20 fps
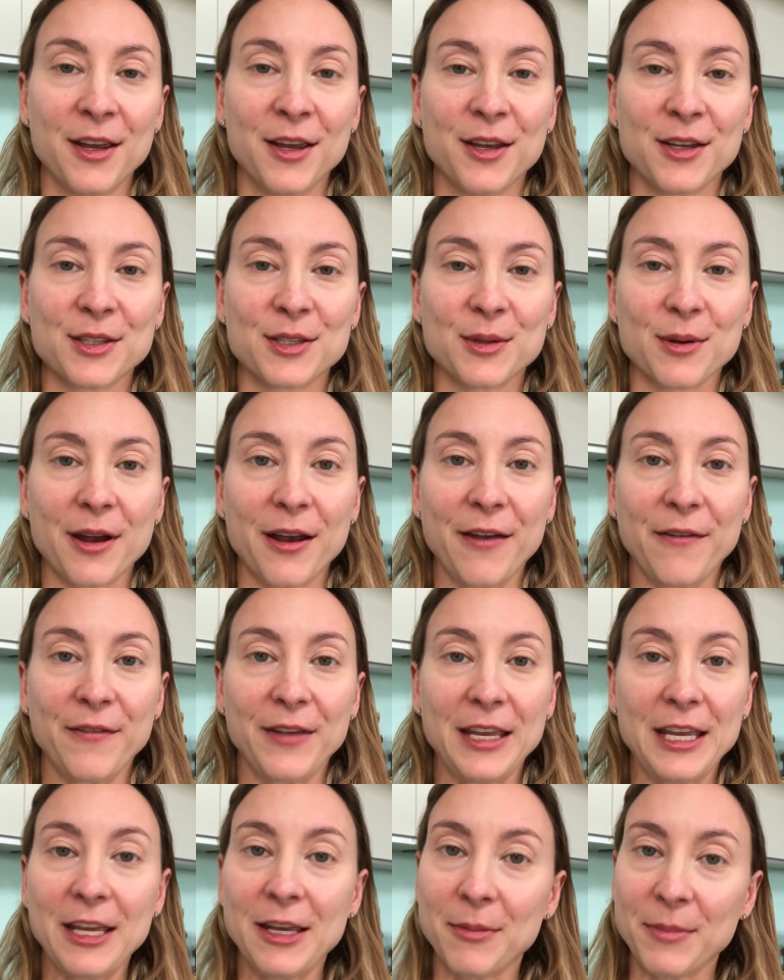So I've
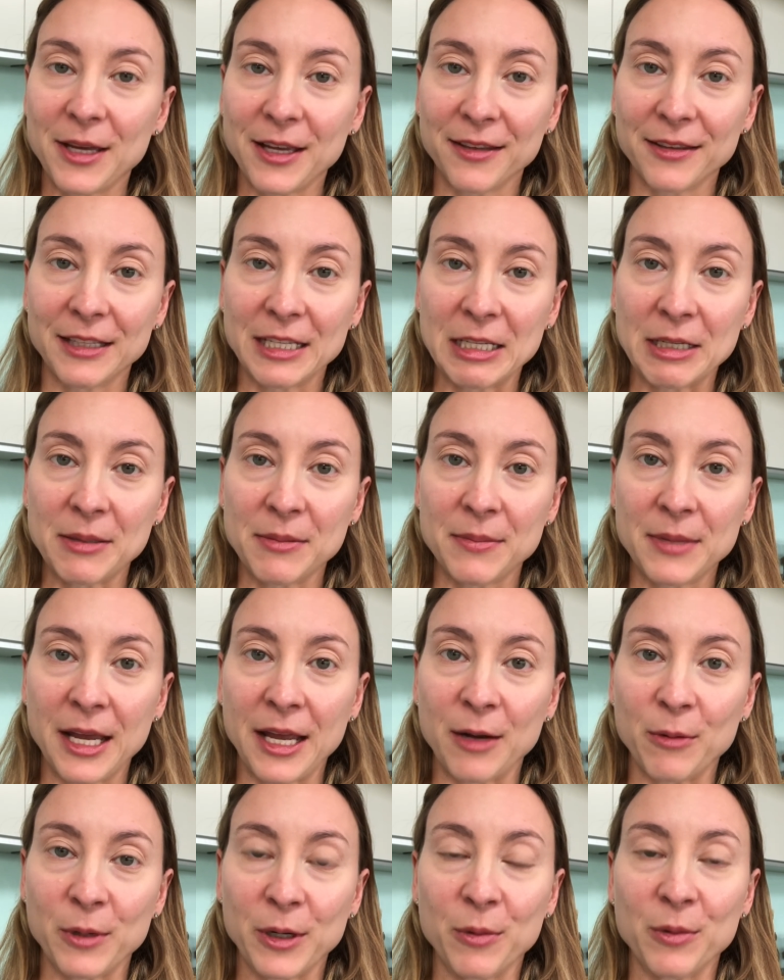emailed them,
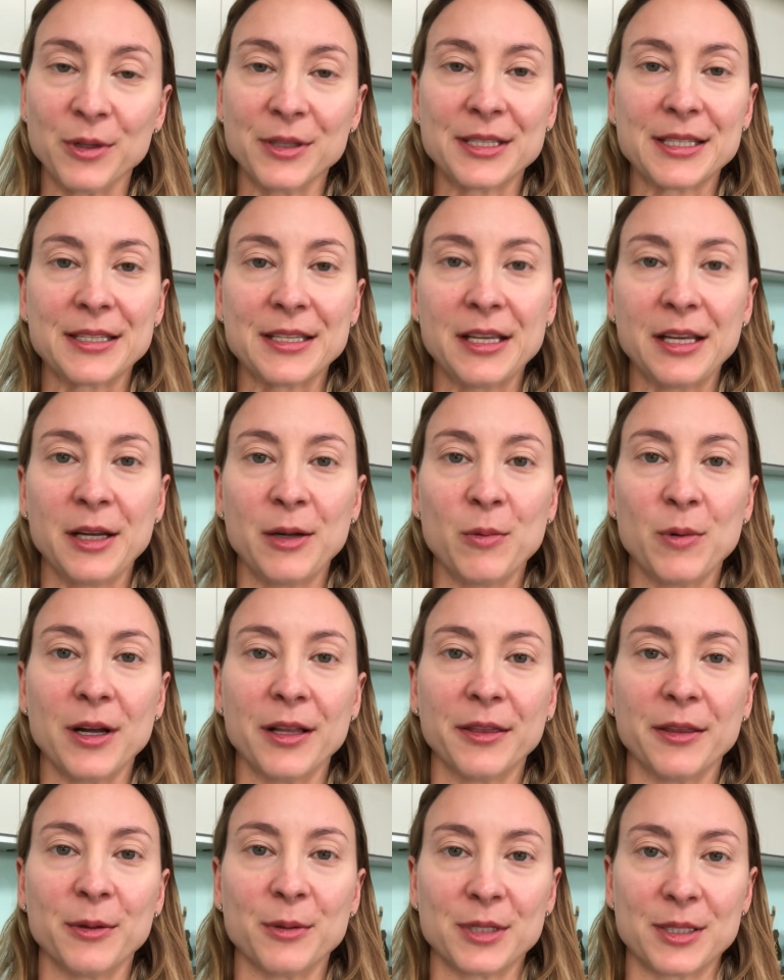and we will see
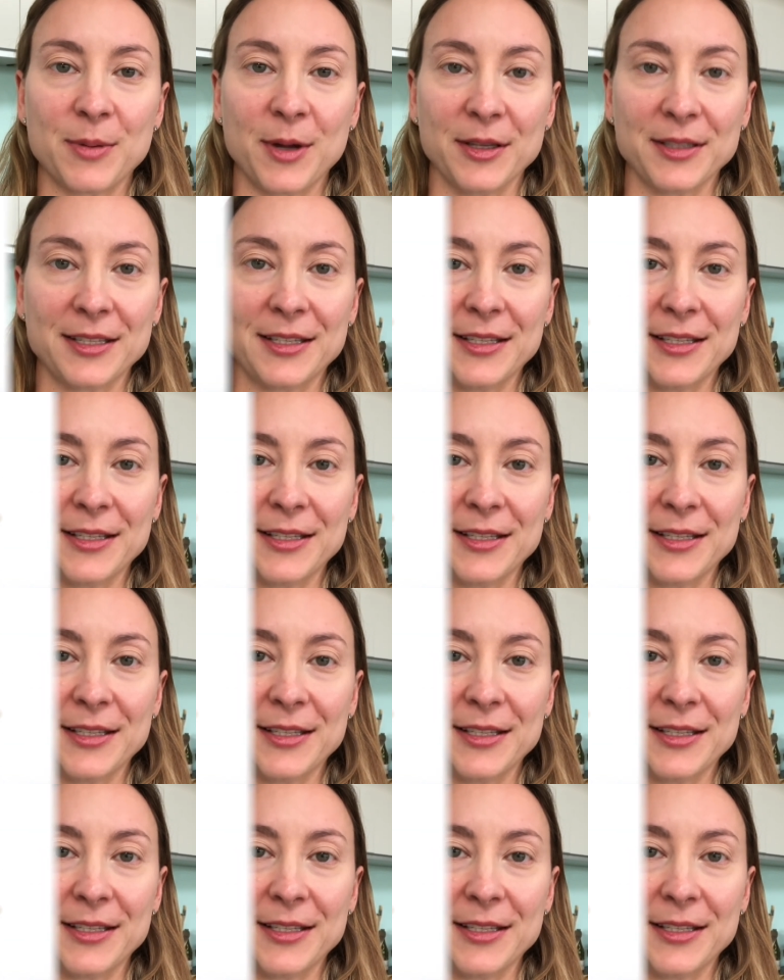what the response